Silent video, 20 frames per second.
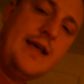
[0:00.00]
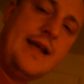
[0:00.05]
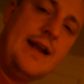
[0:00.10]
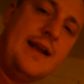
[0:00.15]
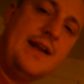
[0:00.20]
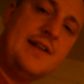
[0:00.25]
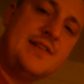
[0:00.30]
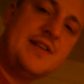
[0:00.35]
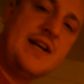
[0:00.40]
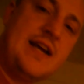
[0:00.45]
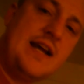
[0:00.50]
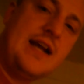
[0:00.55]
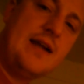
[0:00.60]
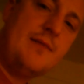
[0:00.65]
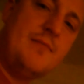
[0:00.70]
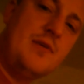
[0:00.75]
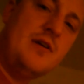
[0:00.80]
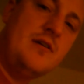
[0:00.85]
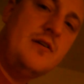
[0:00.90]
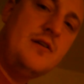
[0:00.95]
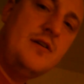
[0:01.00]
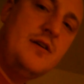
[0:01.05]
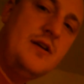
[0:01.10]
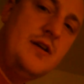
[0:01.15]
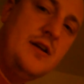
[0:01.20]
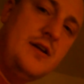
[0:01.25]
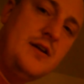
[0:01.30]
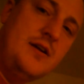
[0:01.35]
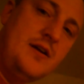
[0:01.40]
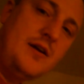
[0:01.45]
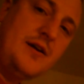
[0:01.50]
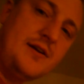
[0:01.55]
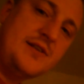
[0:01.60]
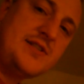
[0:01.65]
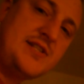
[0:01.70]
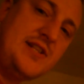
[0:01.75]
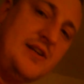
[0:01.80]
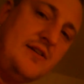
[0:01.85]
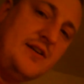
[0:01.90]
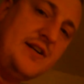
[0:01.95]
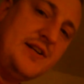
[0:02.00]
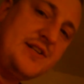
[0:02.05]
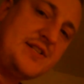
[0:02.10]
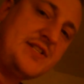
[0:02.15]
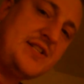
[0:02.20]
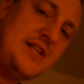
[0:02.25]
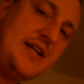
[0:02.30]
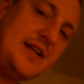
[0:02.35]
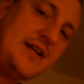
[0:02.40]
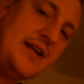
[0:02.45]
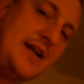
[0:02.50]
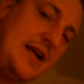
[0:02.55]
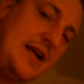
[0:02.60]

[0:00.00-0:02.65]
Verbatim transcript: anytime a serious thing